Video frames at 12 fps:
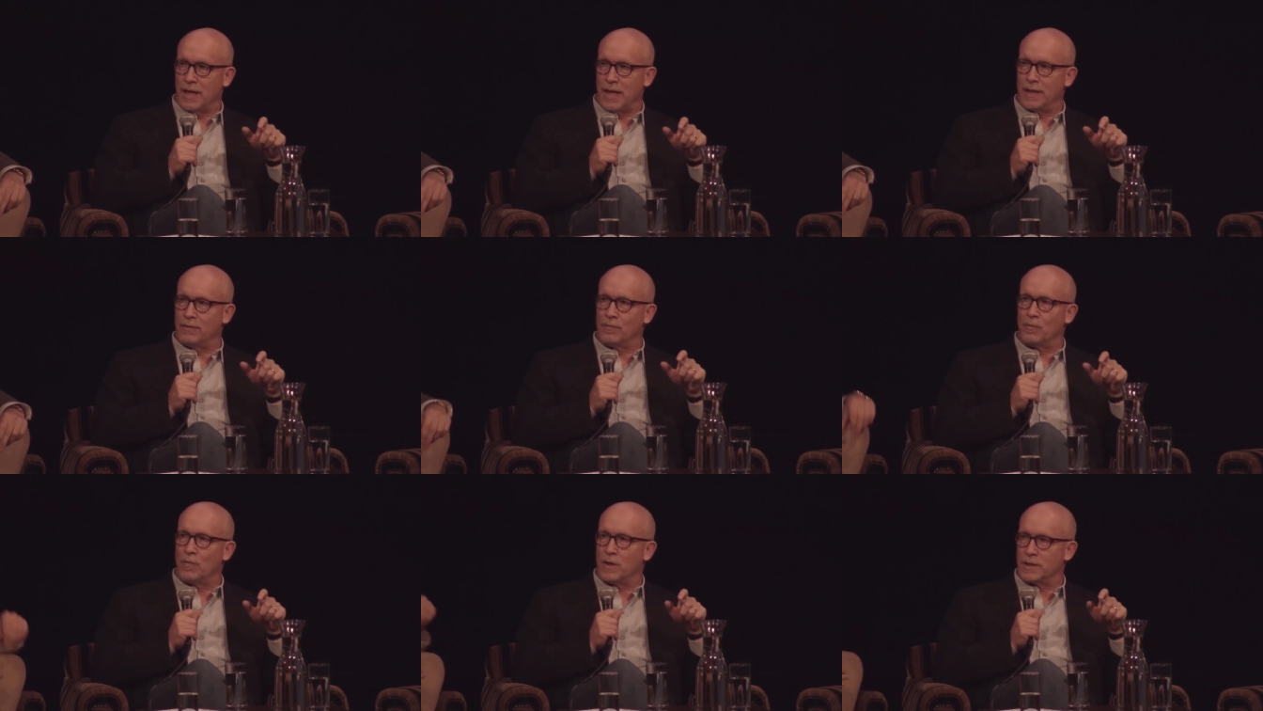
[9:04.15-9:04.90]

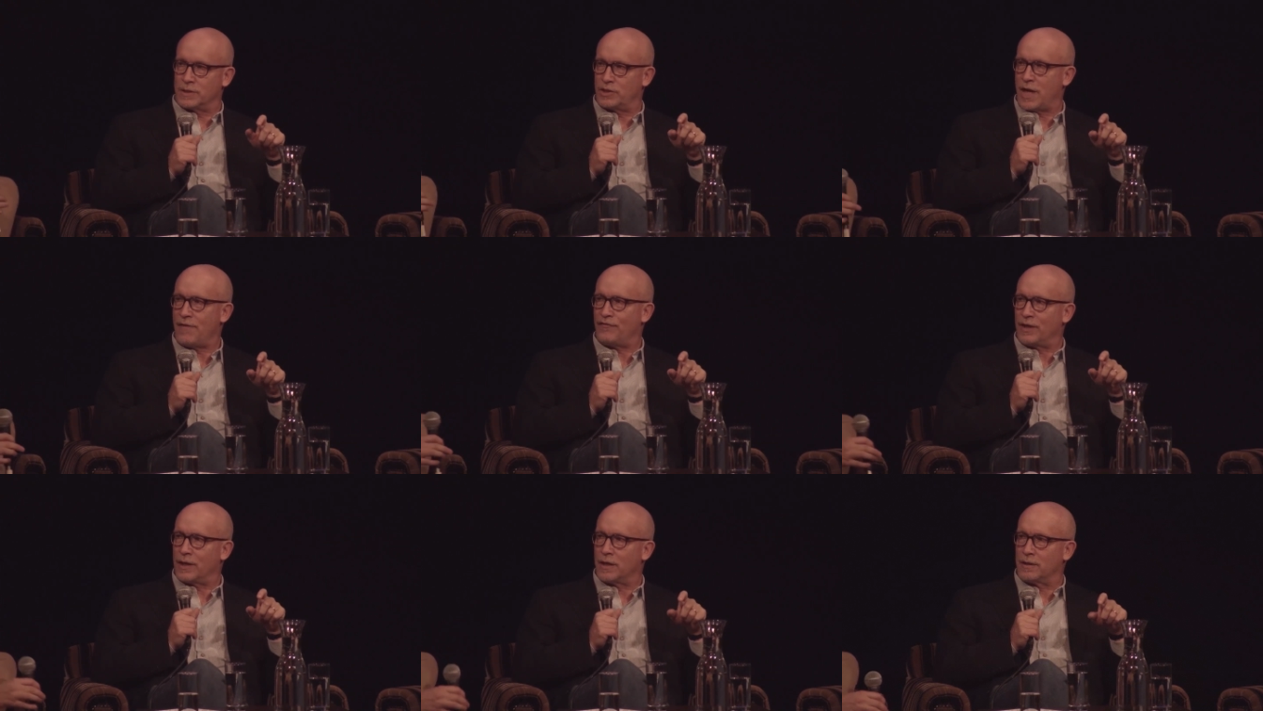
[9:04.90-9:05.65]
and was
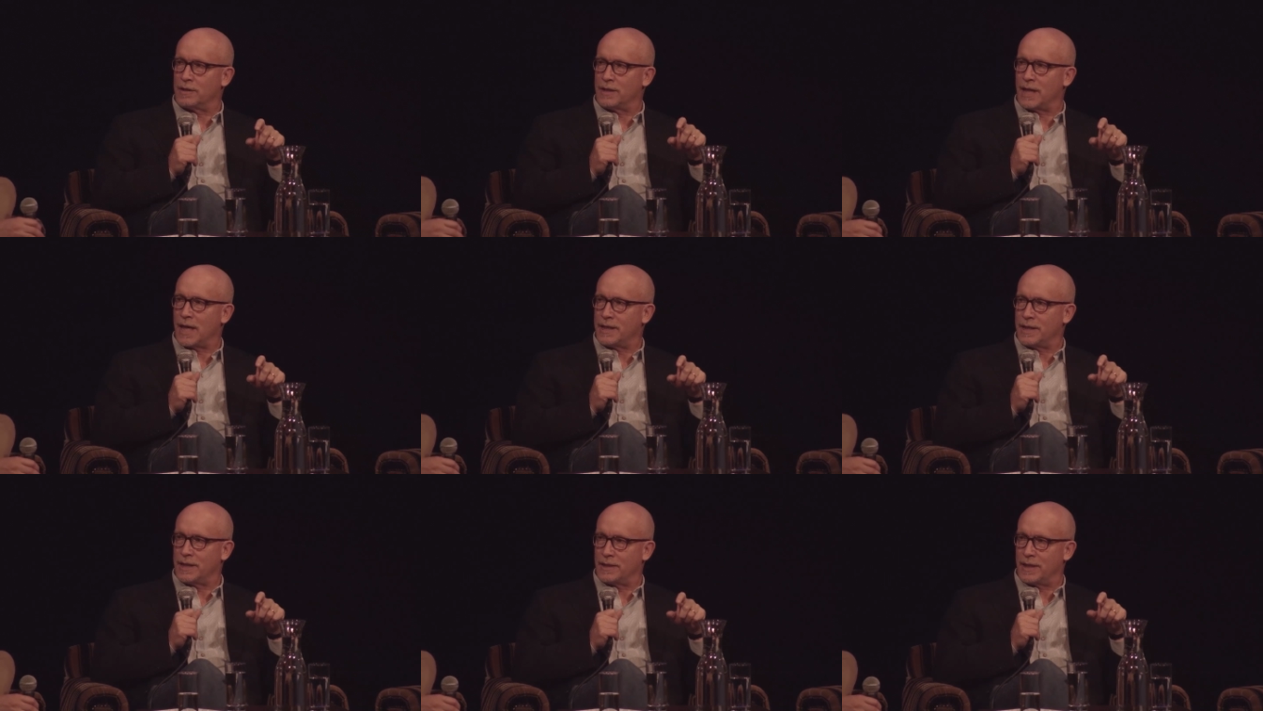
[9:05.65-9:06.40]
chafing under the
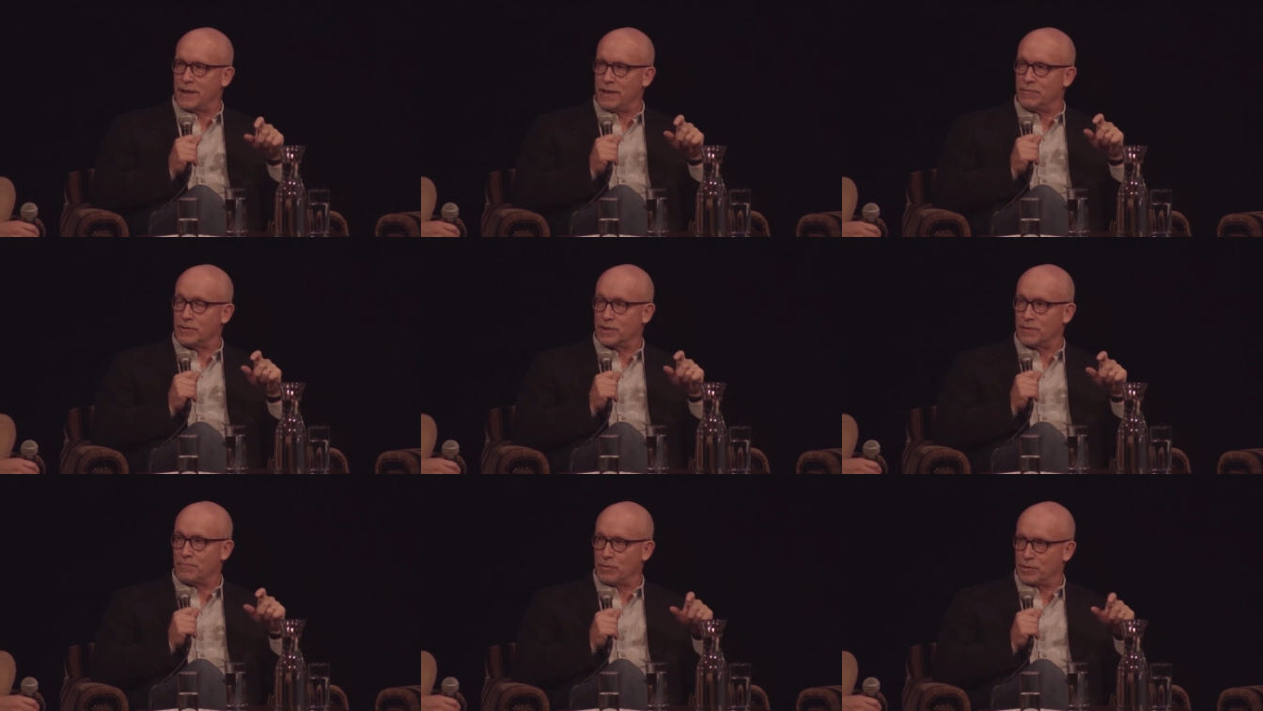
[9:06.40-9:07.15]
idea that he was
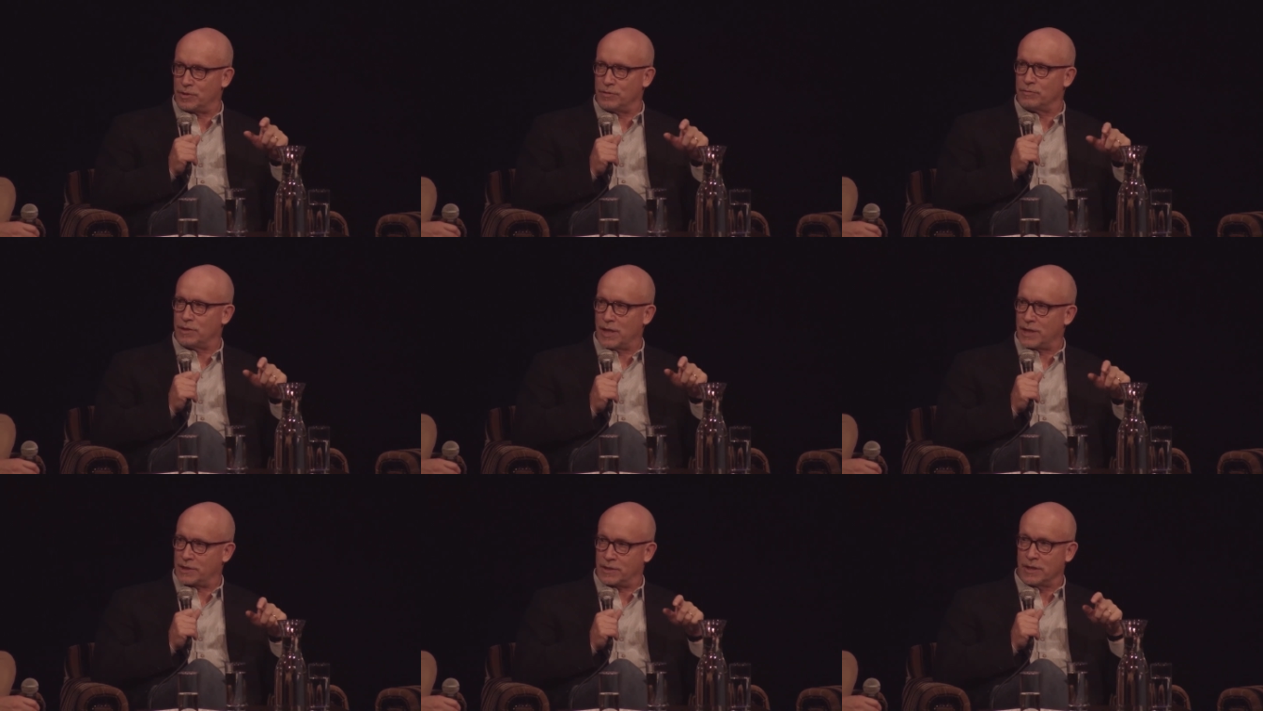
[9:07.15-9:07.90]
supposed to
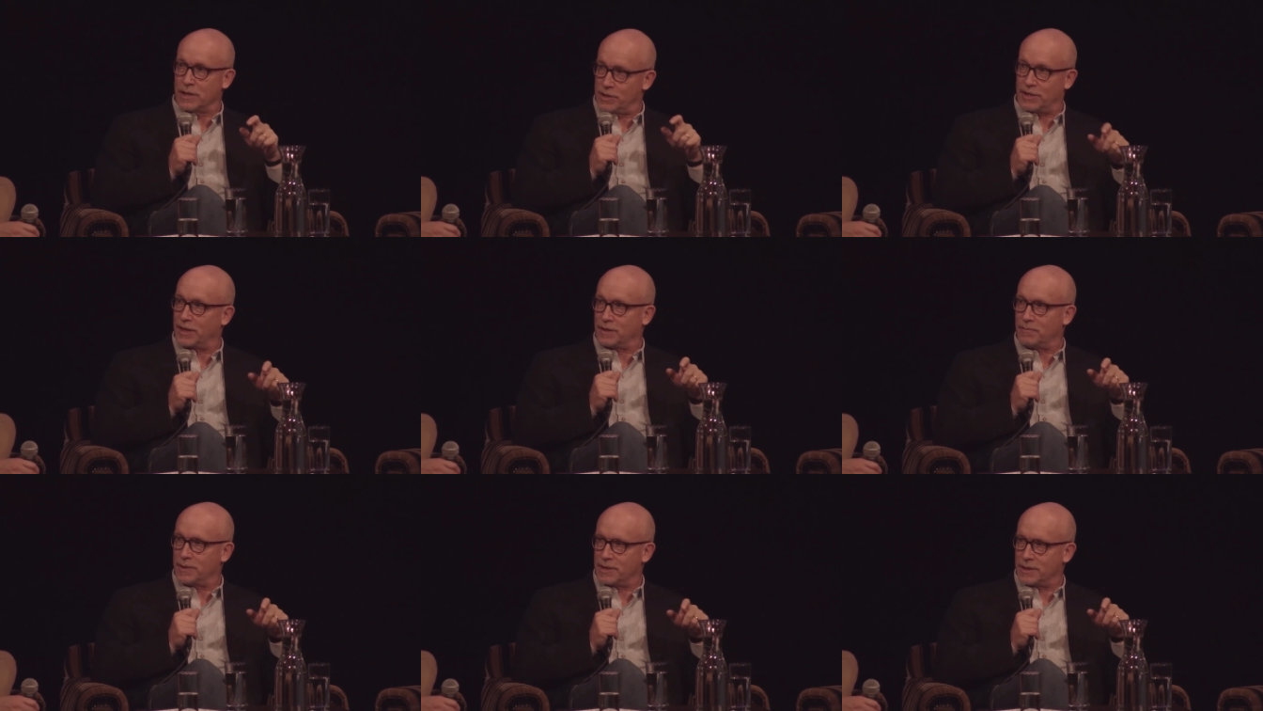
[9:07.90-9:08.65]
just stick
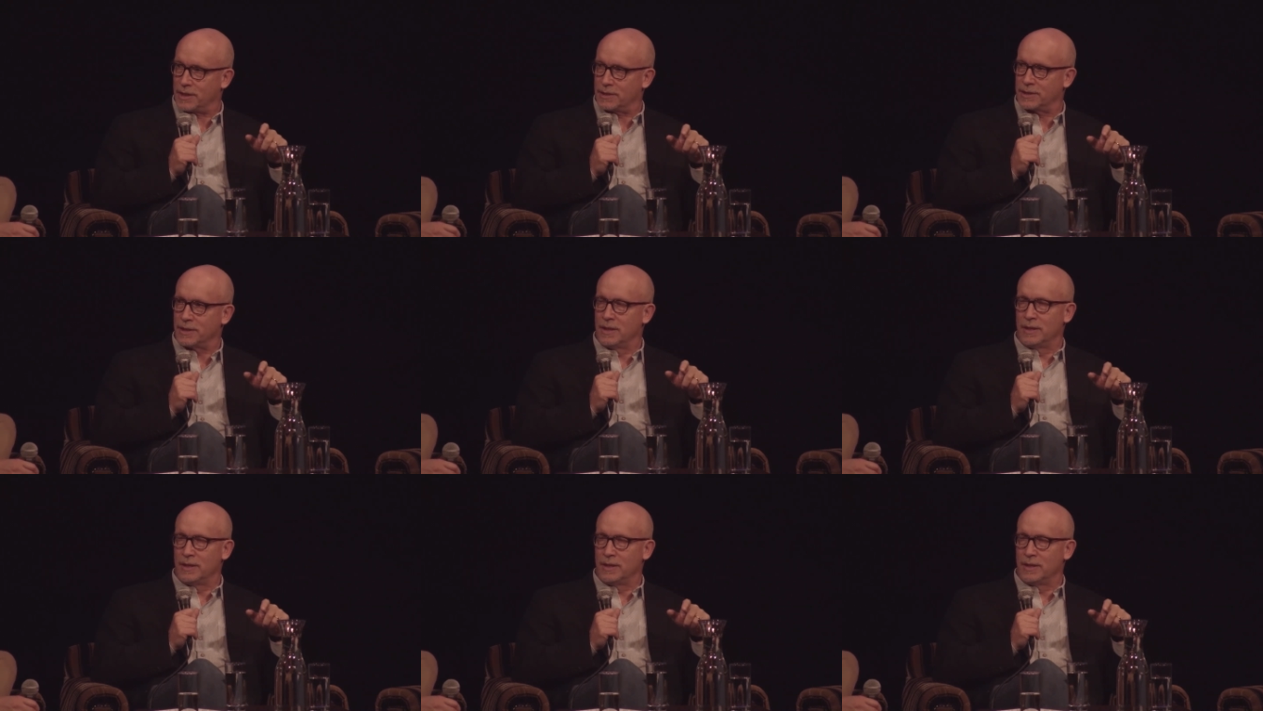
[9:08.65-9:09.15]
to business.